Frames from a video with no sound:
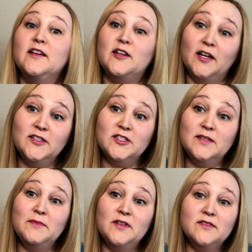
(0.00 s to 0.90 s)

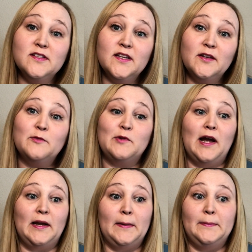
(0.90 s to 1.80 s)
country music,
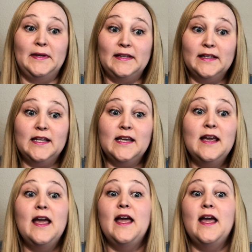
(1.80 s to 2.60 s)
rockabilly,